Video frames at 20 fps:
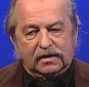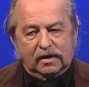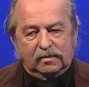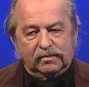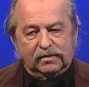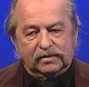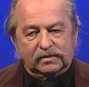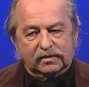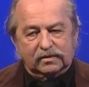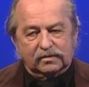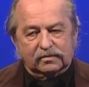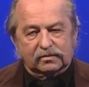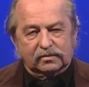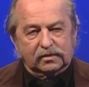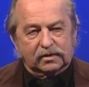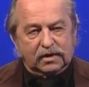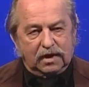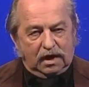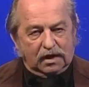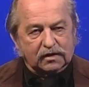incumbent
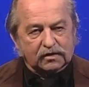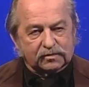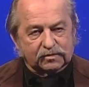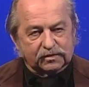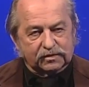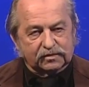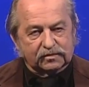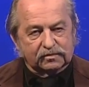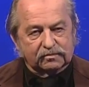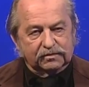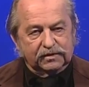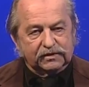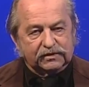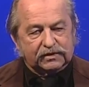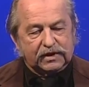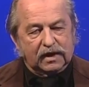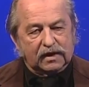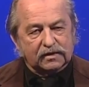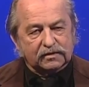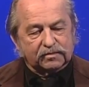congressman be
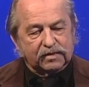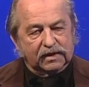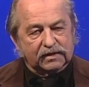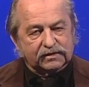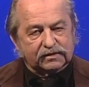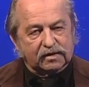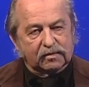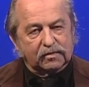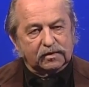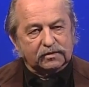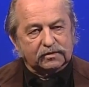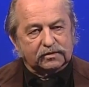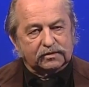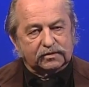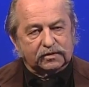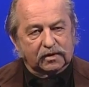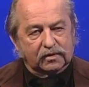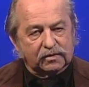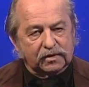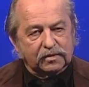challenged by someone
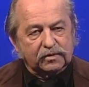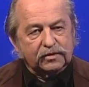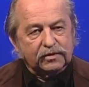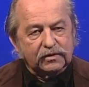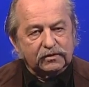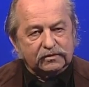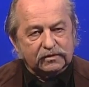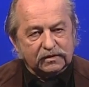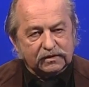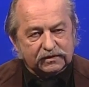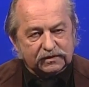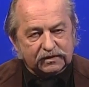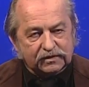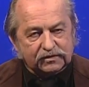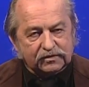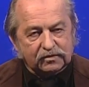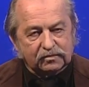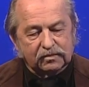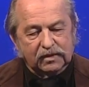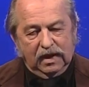totally new to the
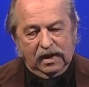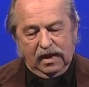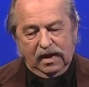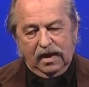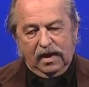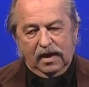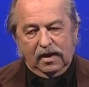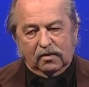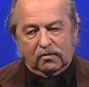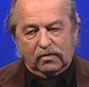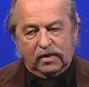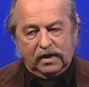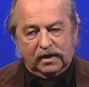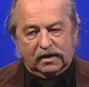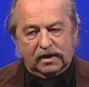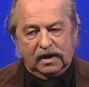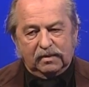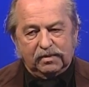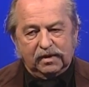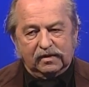system, ran
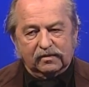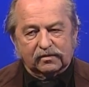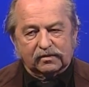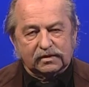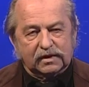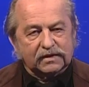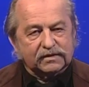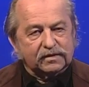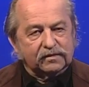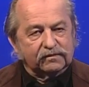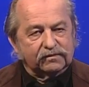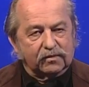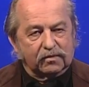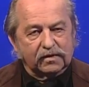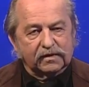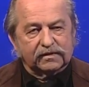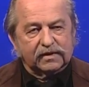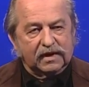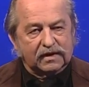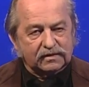a campaign with less than
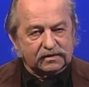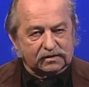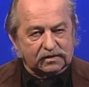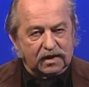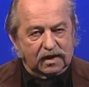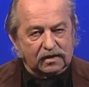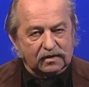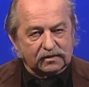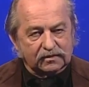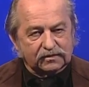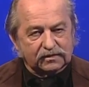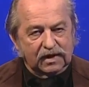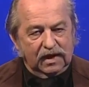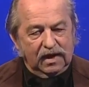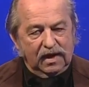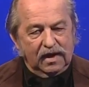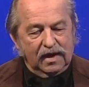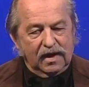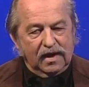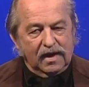forty thousand dollars,
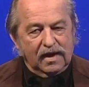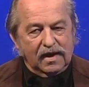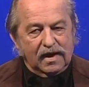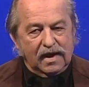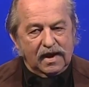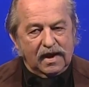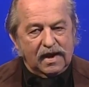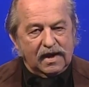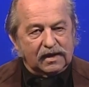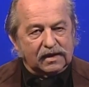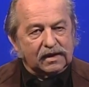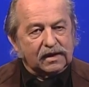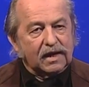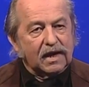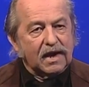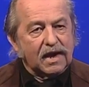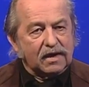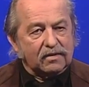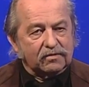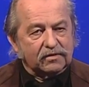and
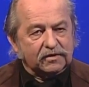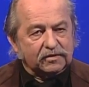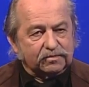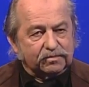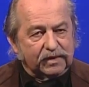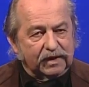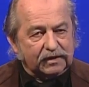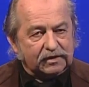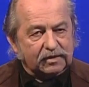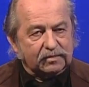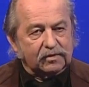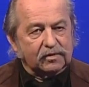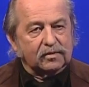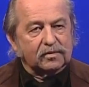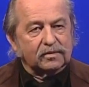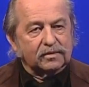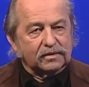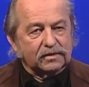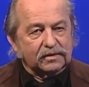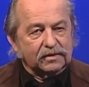had a
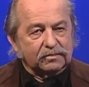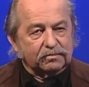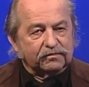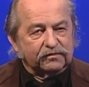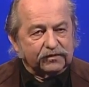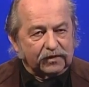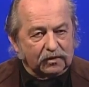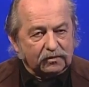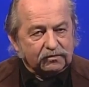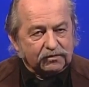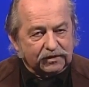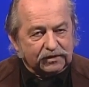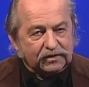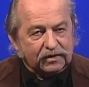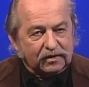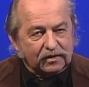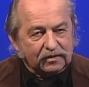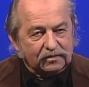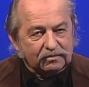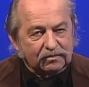respectable vote
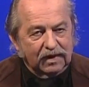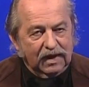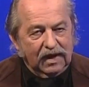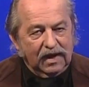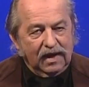return.